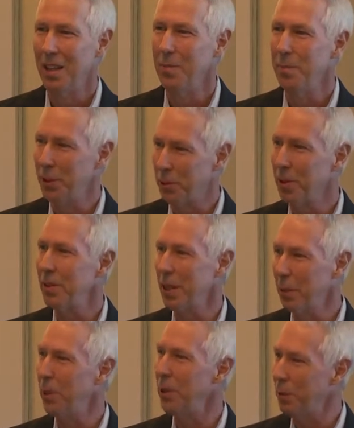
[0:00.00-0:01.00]
But
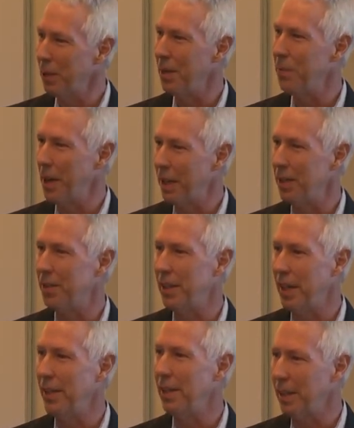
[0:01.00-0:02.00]
truly, we do want to manage
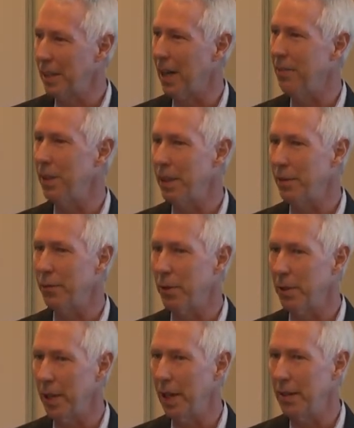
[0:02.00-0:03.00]
data and govern it
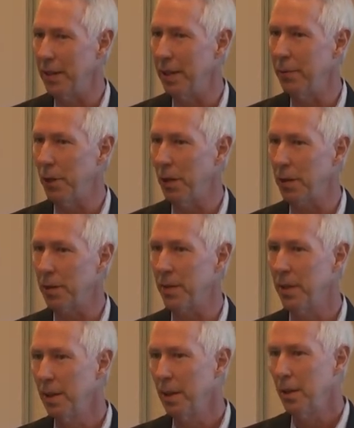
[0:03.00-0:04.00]
for the IT folks
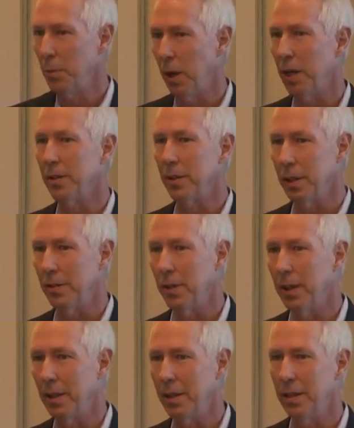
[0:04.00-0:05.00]
while
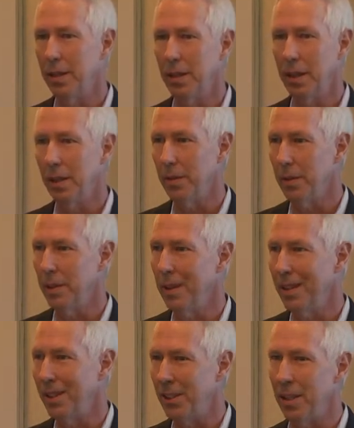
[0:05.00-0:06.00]
delivering the
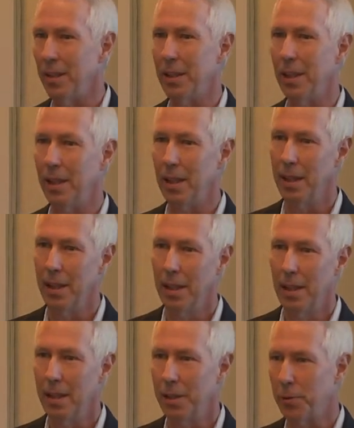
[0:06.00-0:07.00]
agility,
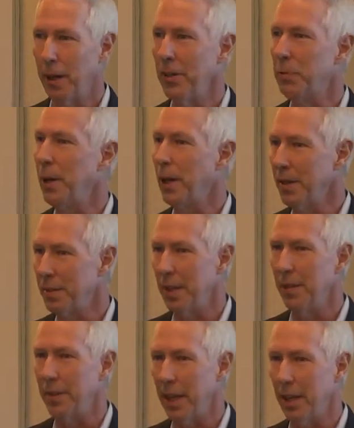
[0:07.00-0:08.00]
the
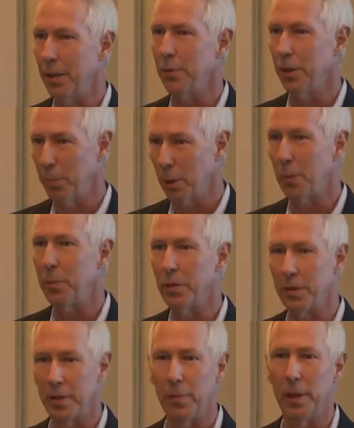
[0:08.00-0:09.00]
transparency of data for the
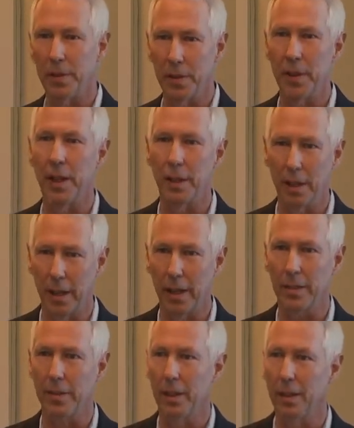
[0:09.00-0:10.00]
purpose of business
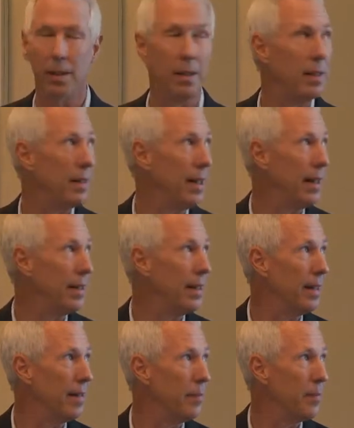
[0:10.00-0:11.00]
analytics
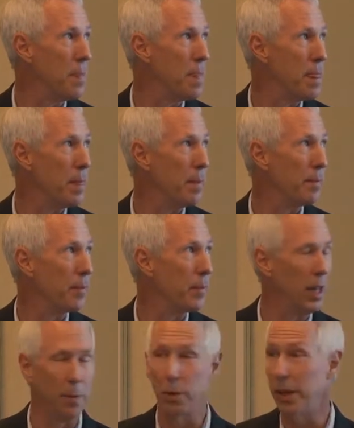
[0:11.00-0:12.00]
and
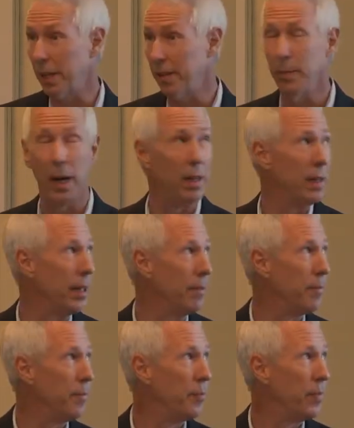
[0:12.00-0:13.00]
predictive modeling.
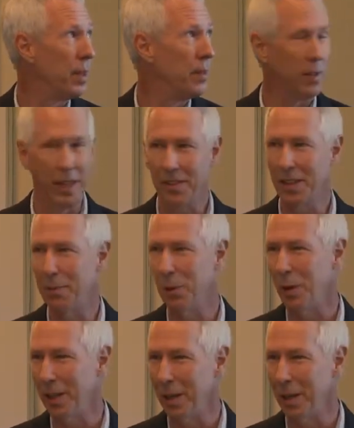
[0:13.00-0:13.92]
So that's number one.